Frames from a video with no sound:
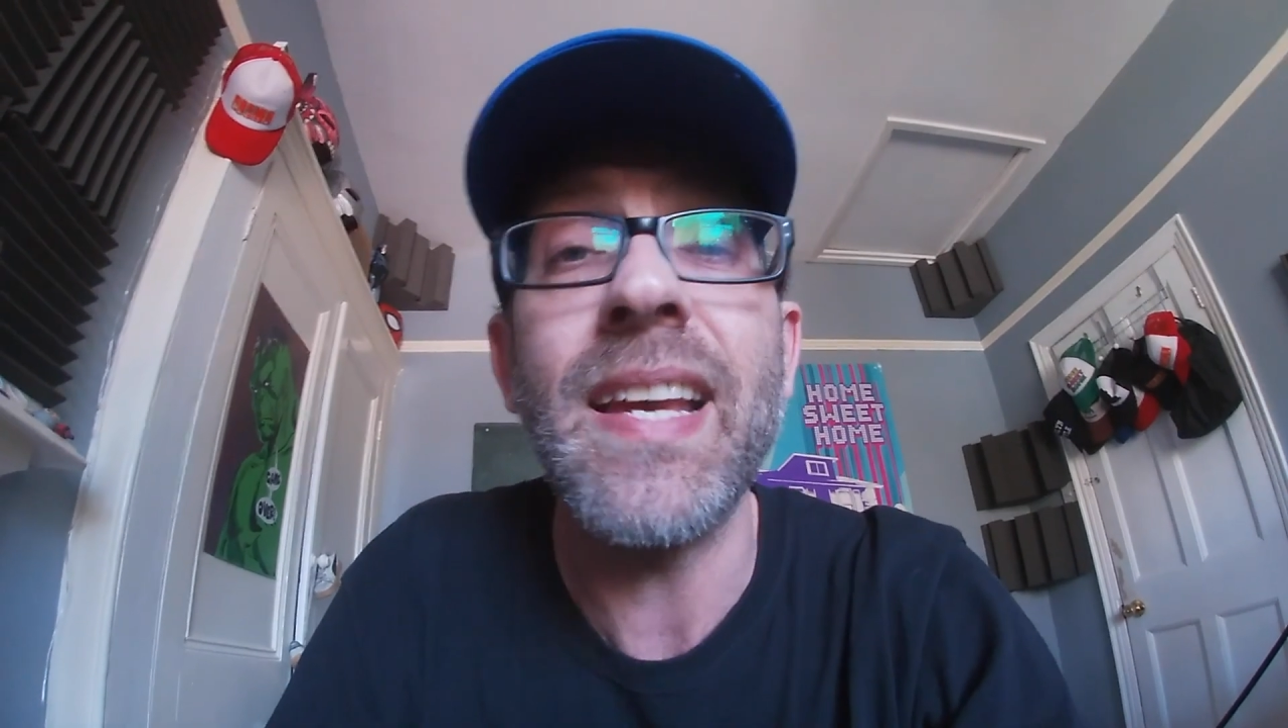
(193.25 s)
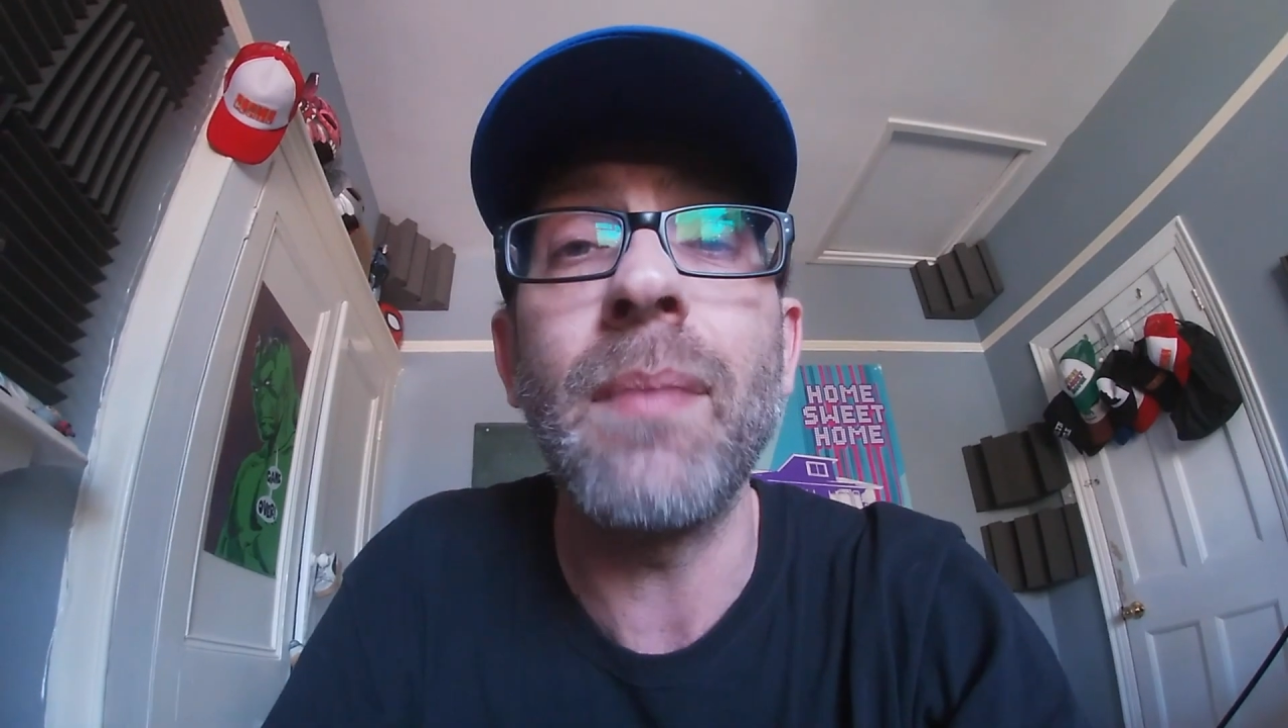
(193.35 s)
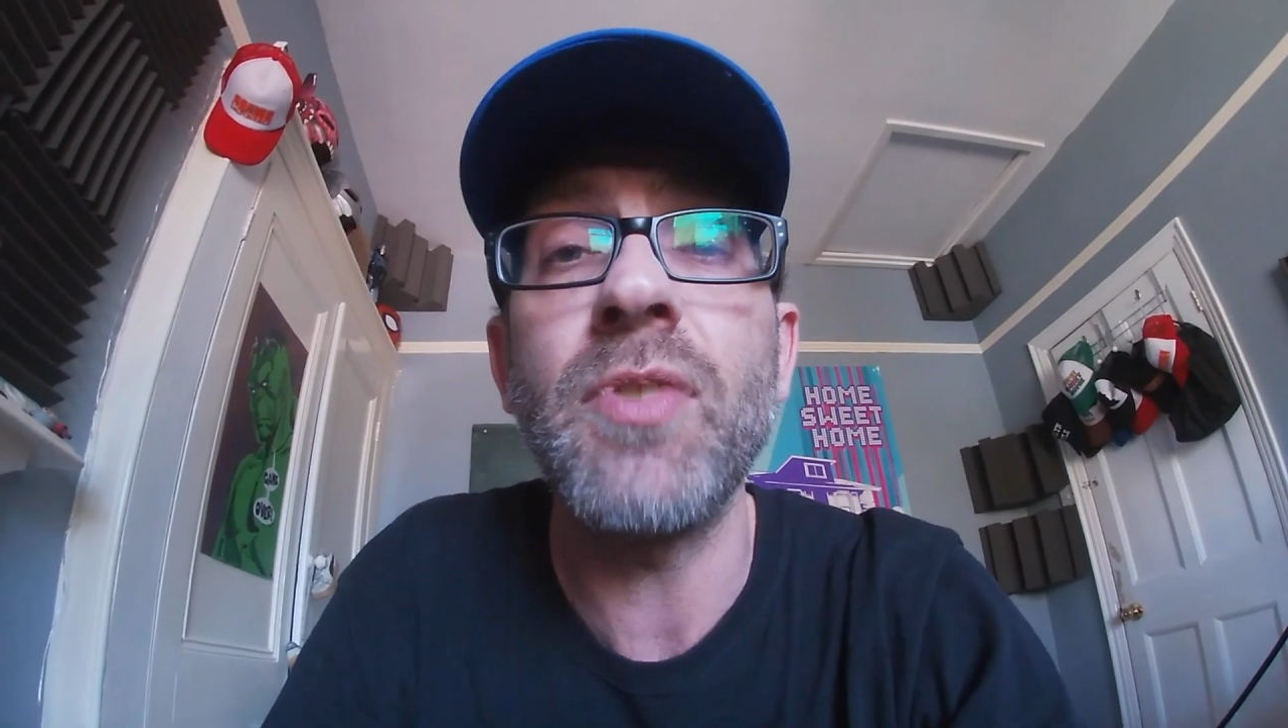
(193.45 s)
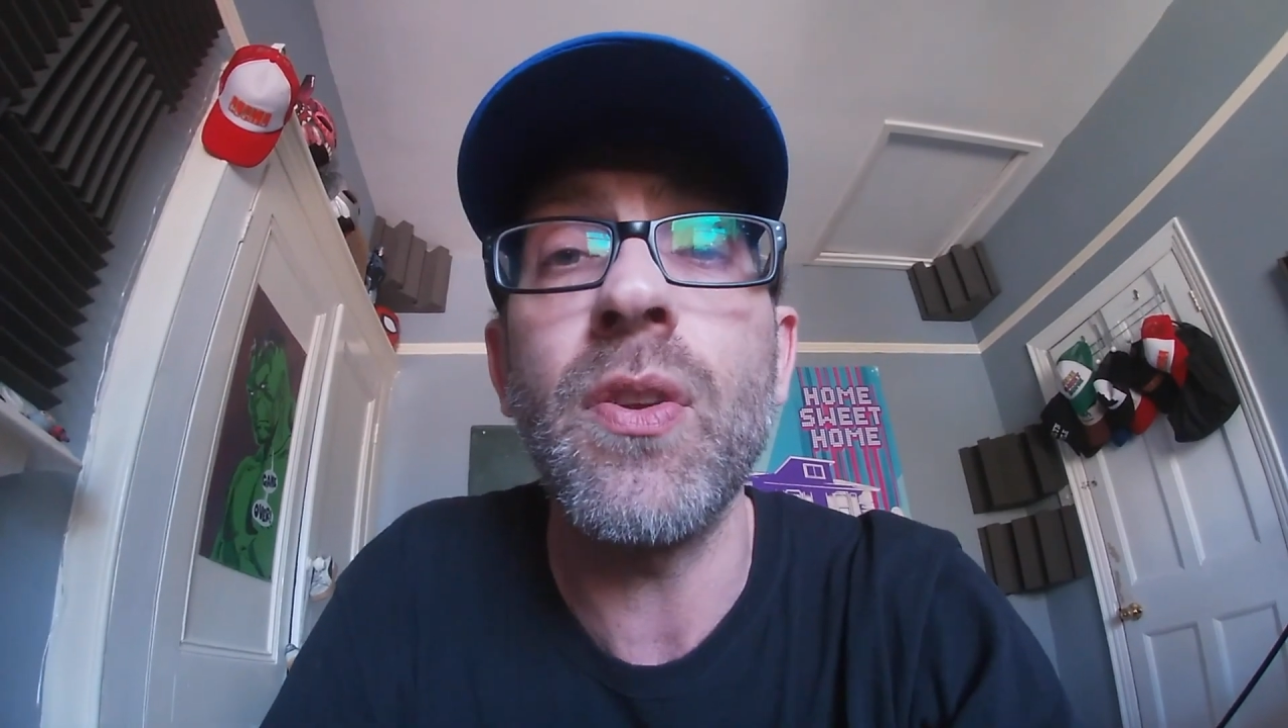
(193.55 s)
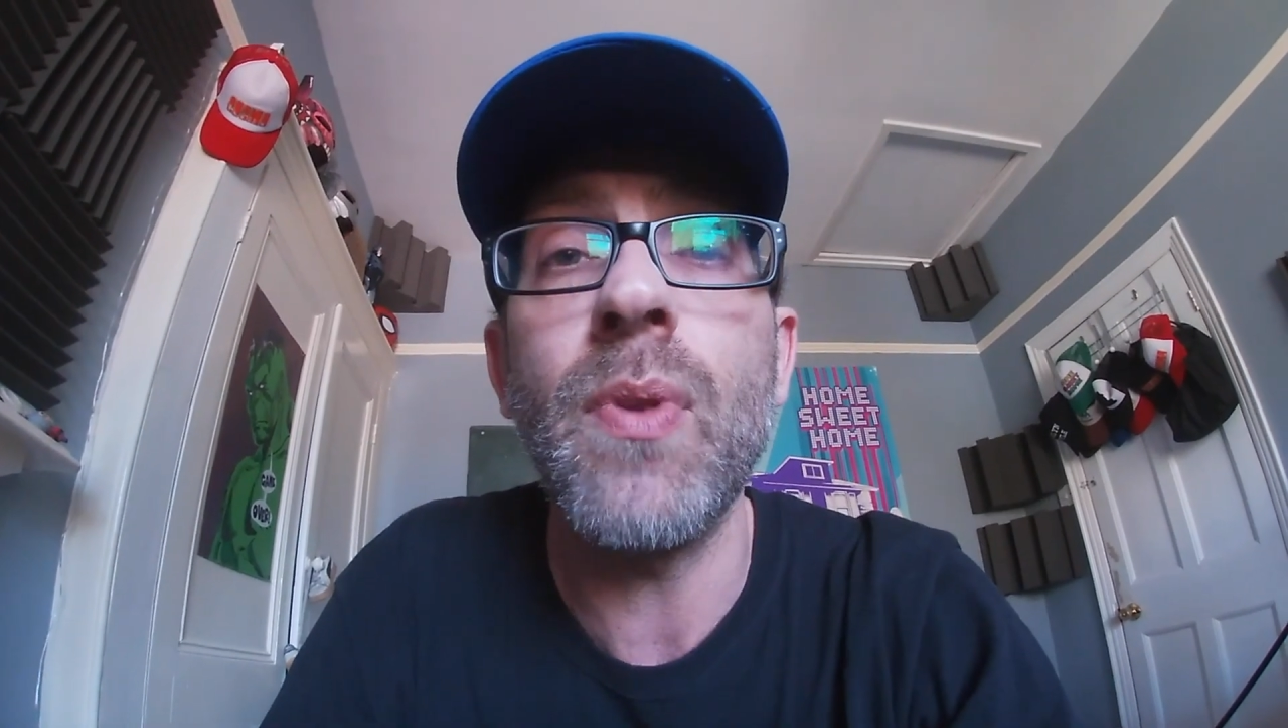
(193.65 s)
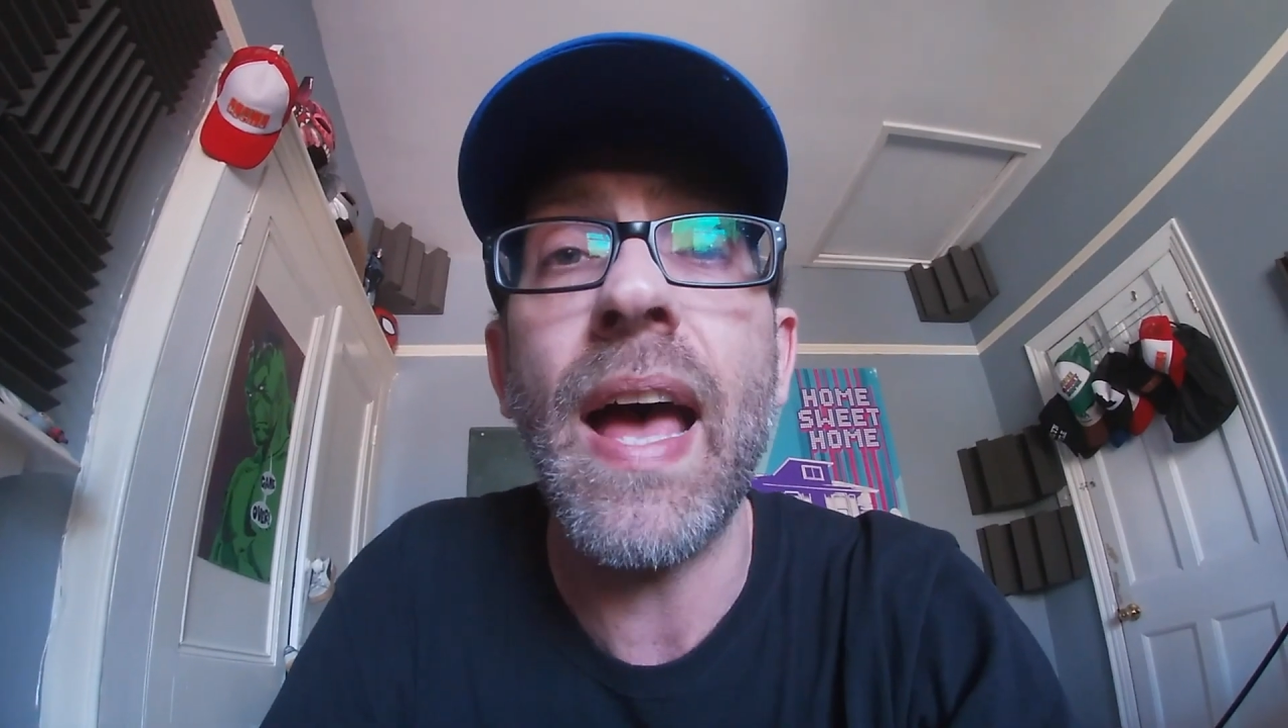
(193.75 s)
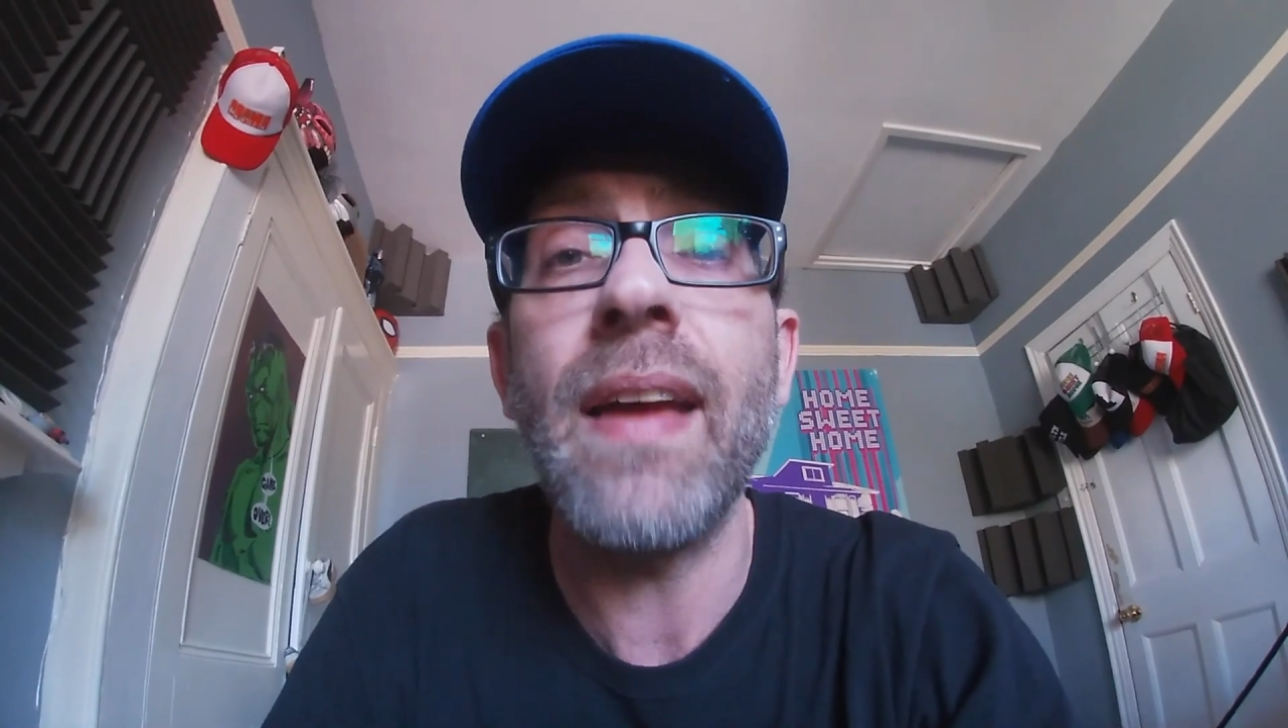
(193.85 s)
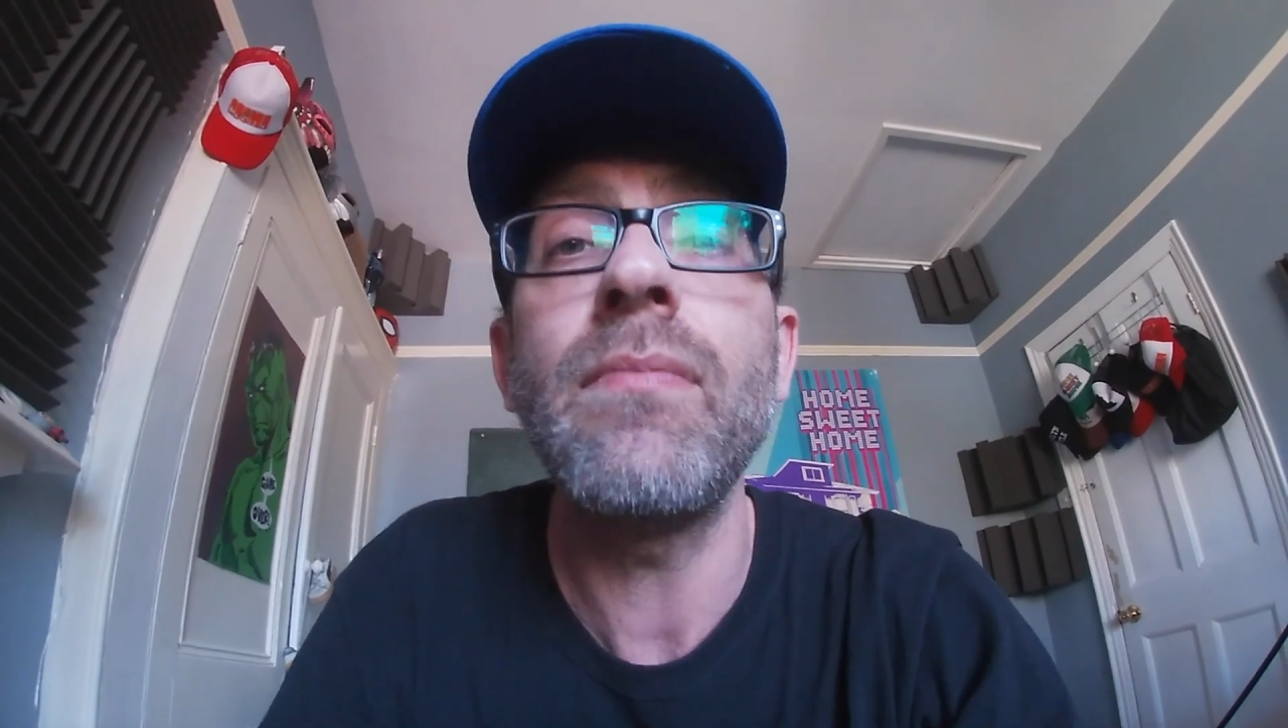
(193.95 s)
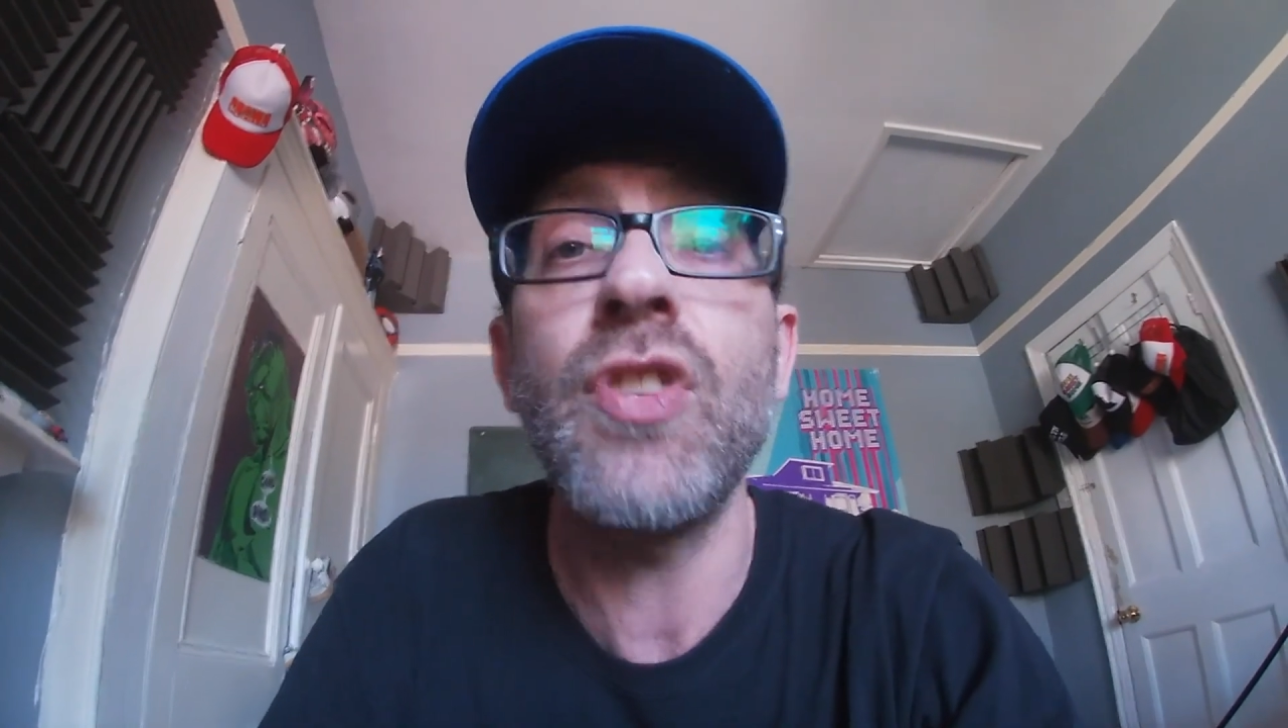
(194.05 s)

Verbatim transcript: time to do that.